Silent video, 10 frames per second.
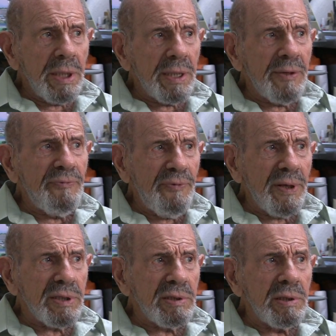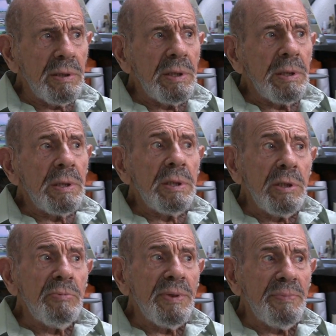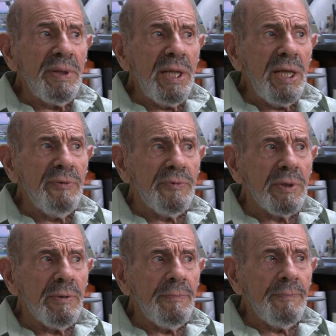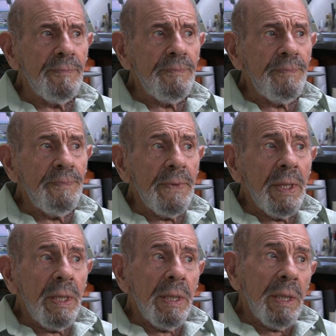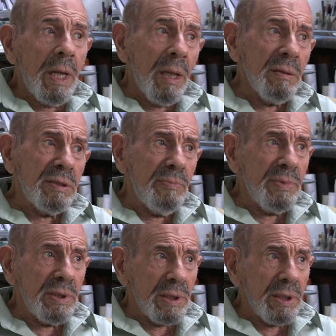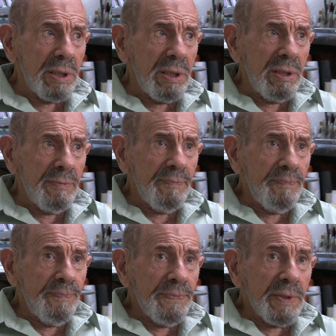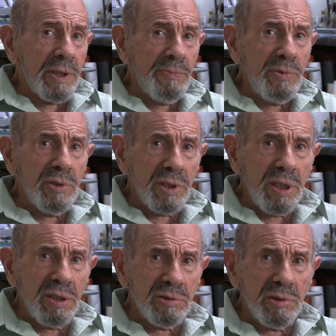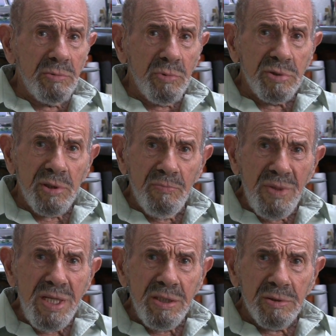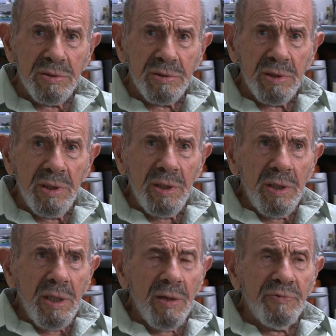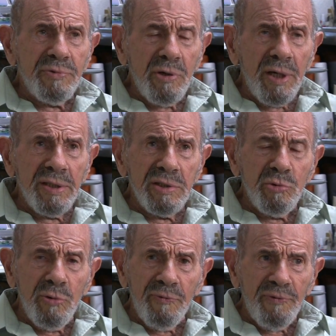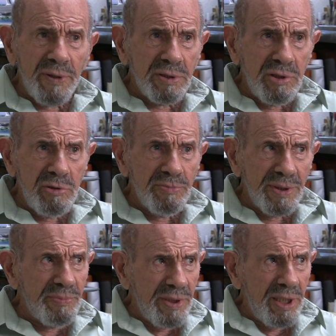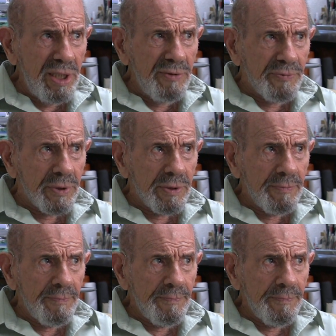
that affects human behavior. Ultimately, communication was a means of trying to affect human behavior.